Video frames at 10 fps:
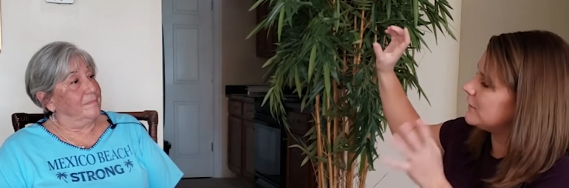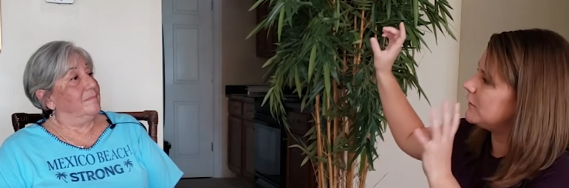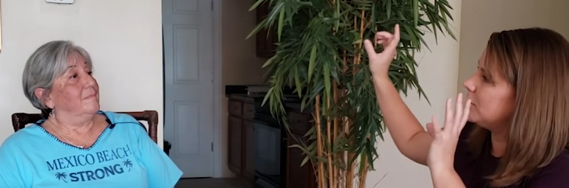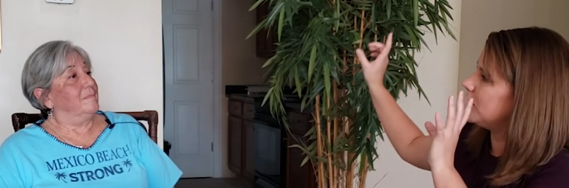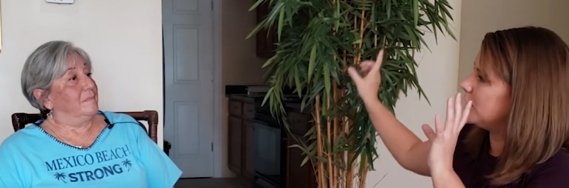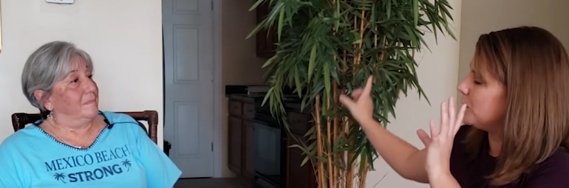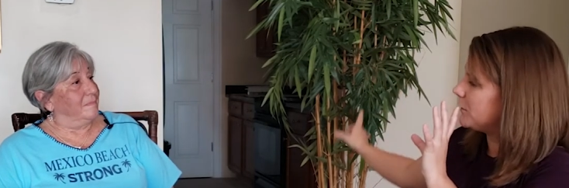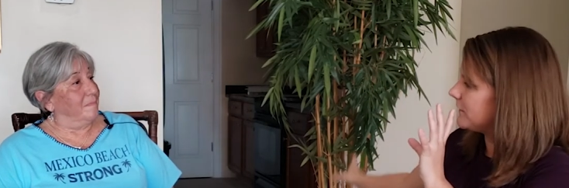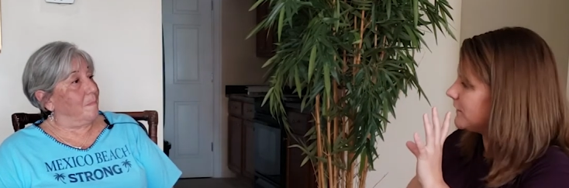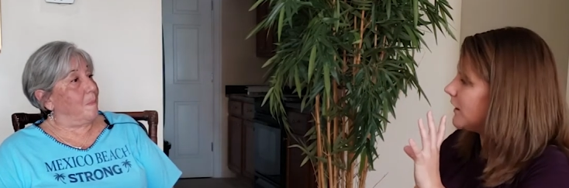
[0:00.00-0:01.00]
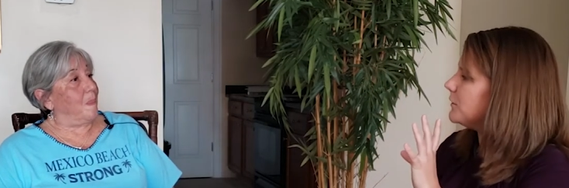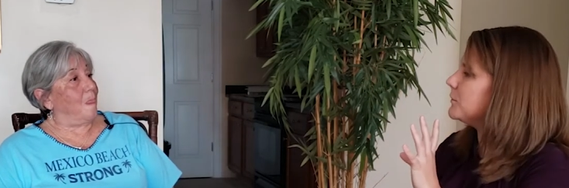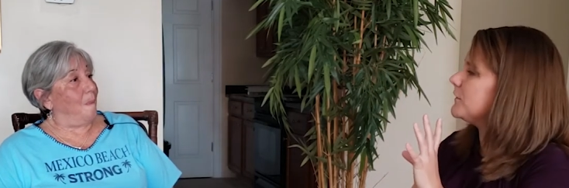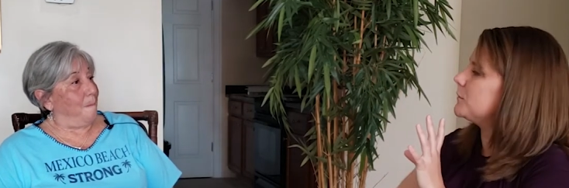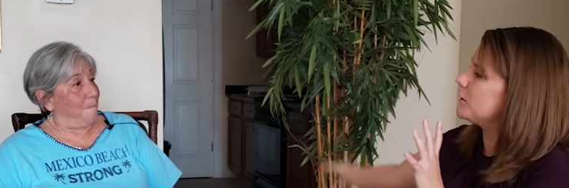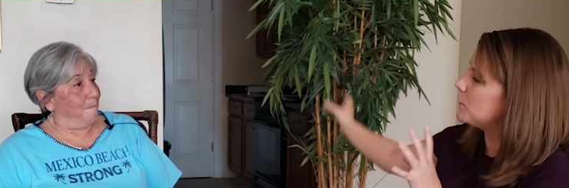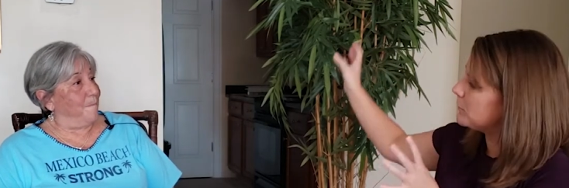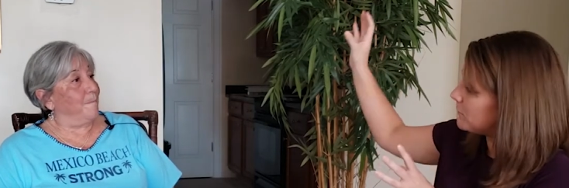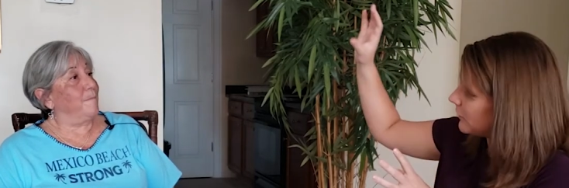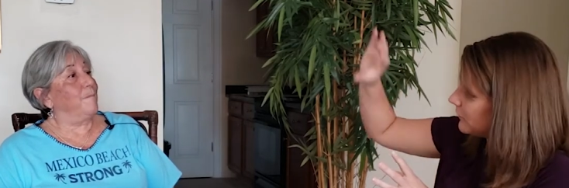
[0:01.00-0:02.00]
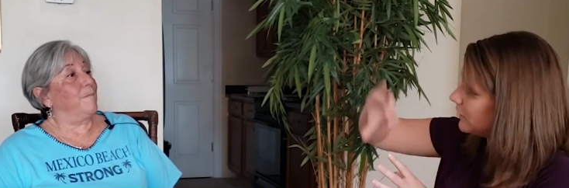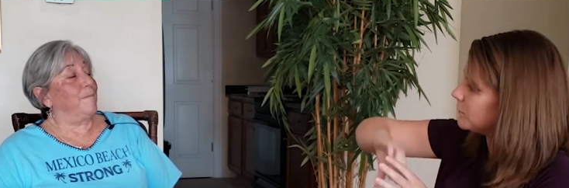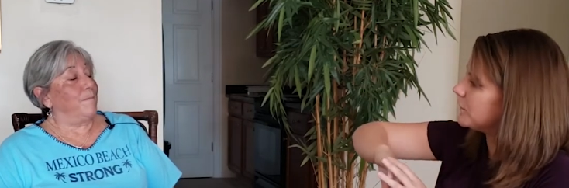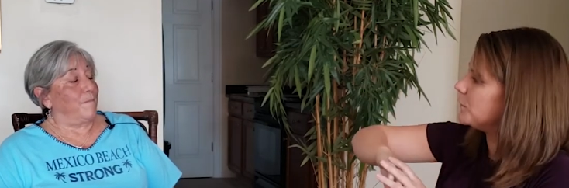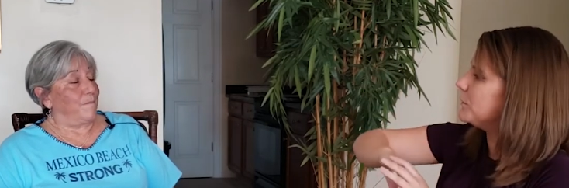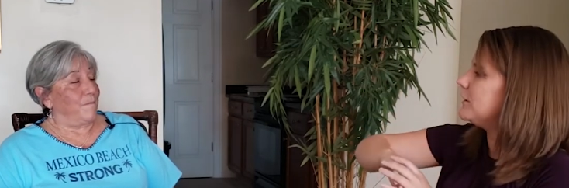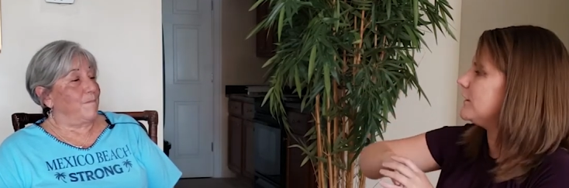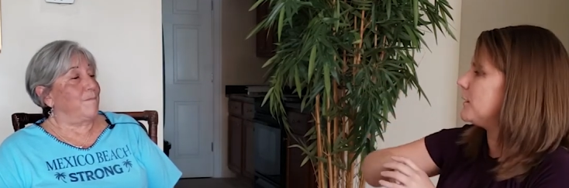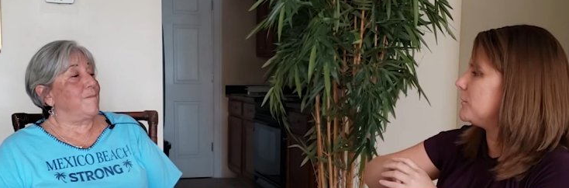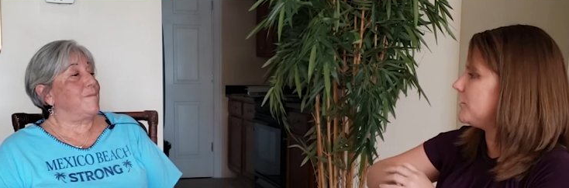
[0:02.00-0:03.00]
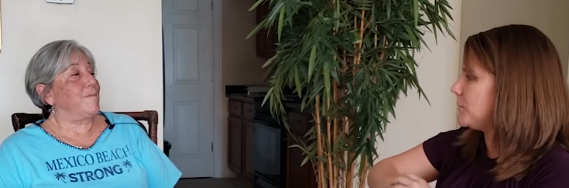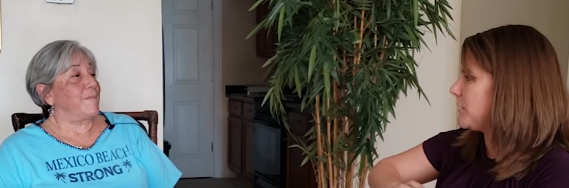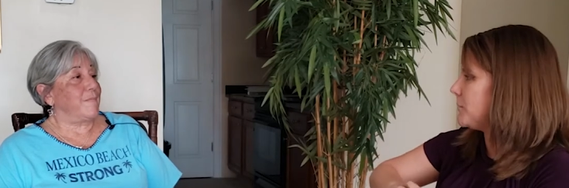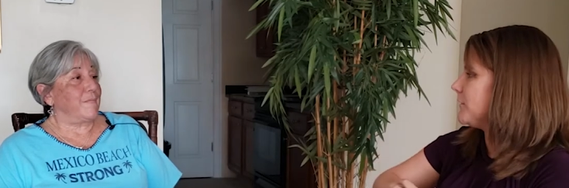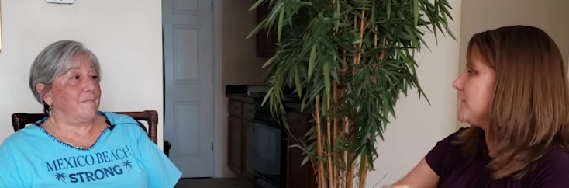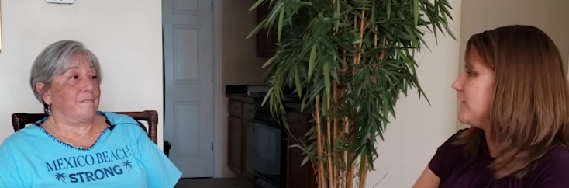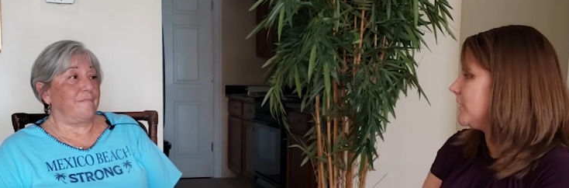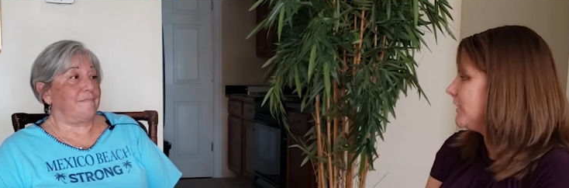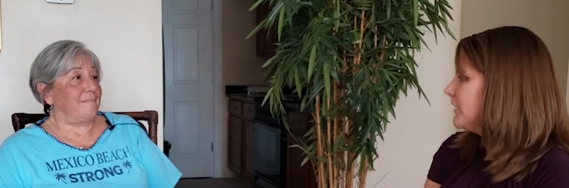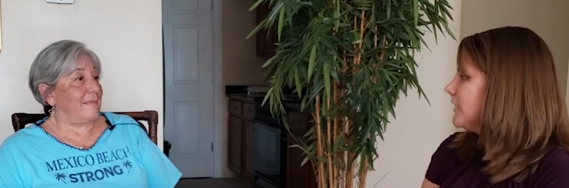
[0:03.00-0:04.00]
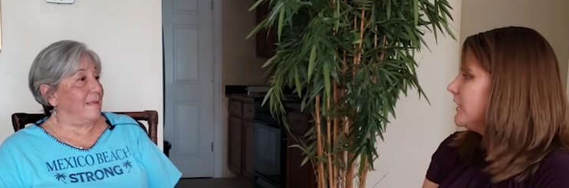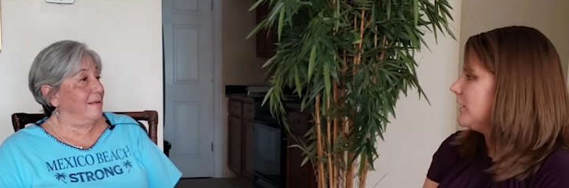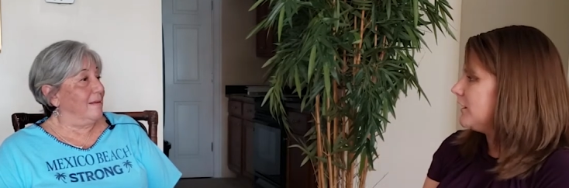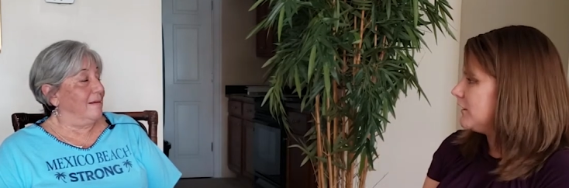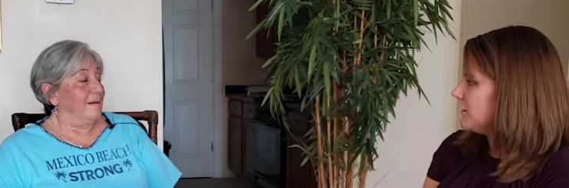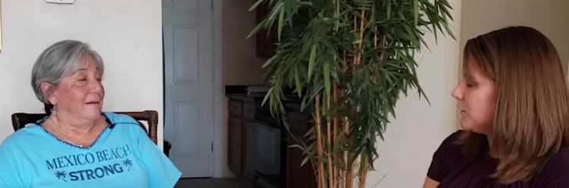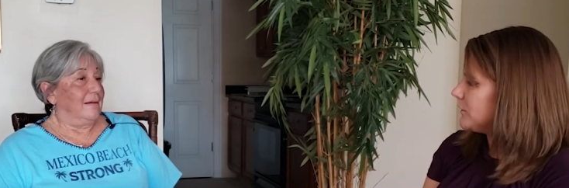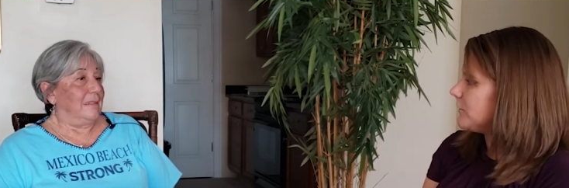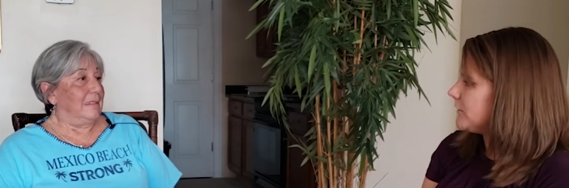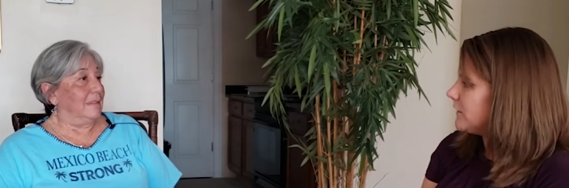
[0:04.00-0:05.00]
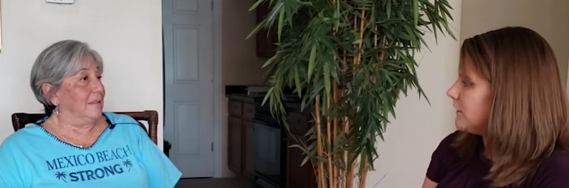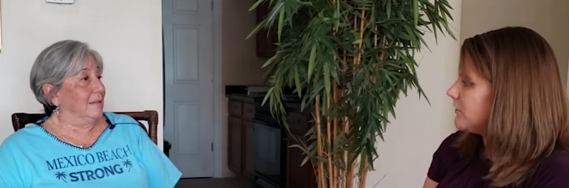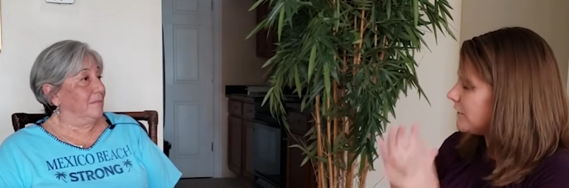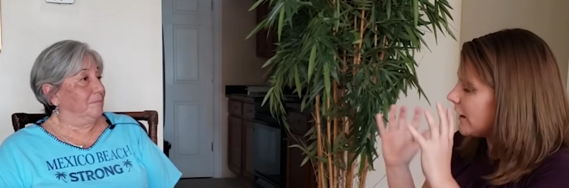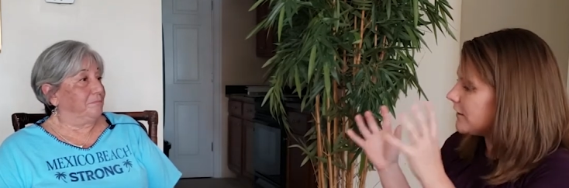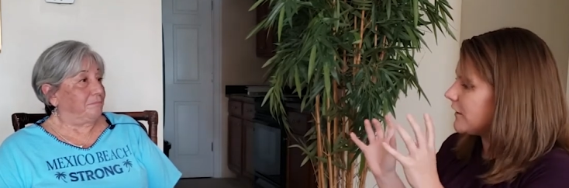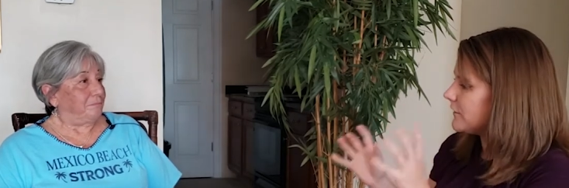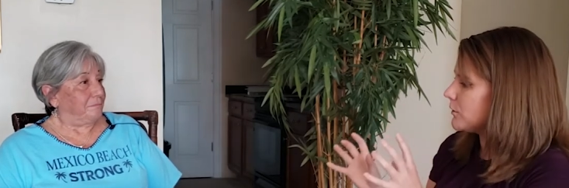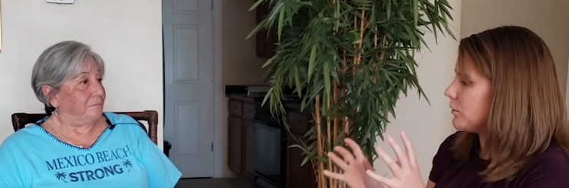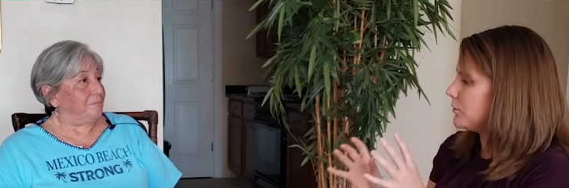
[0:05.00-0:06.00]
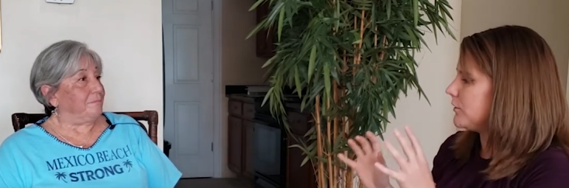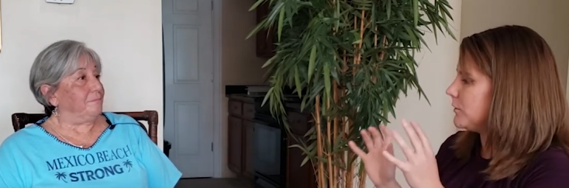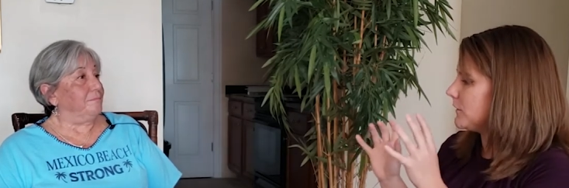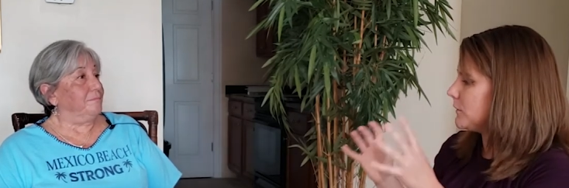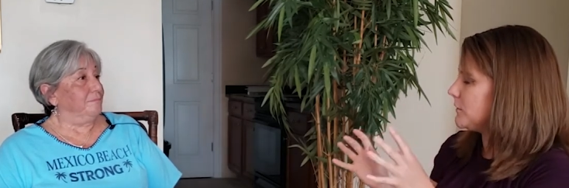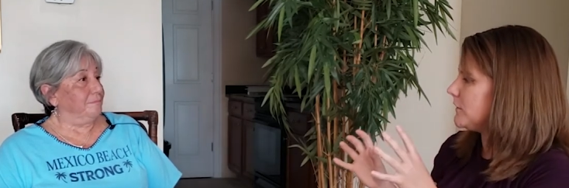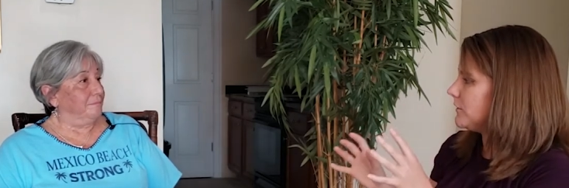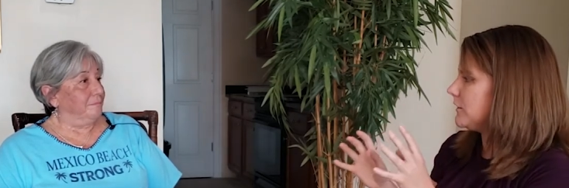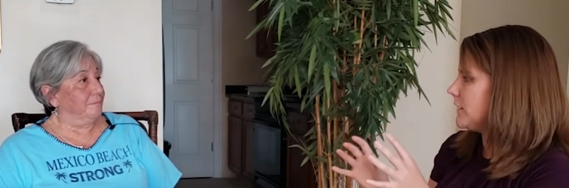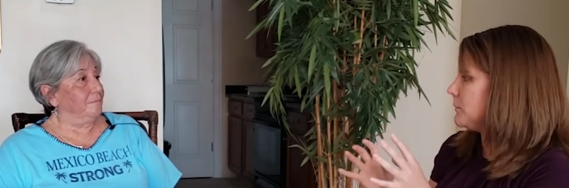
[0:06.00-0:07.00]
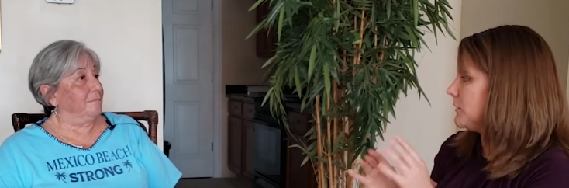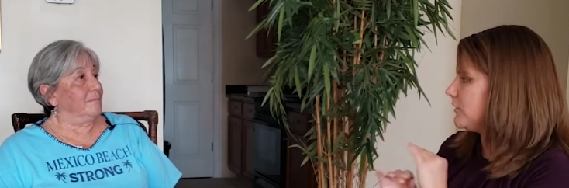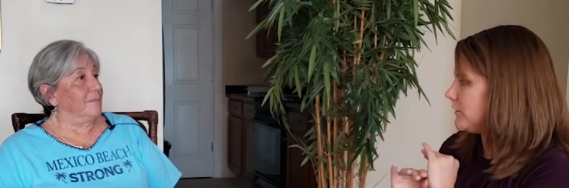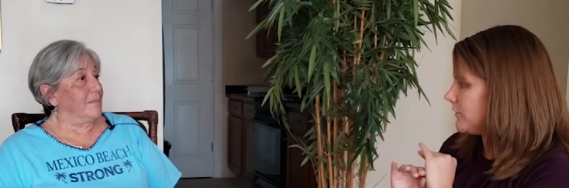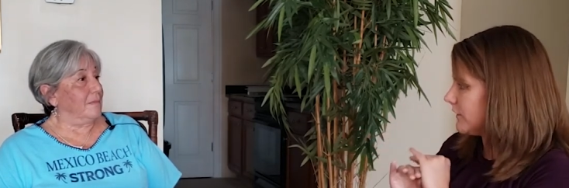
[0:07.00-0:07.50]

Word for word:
Speaker 1: and then on mm-hmm. the west side was when it comes back around it was the wind damage to Panama City. It was just each side of that storm was doing specific damage and just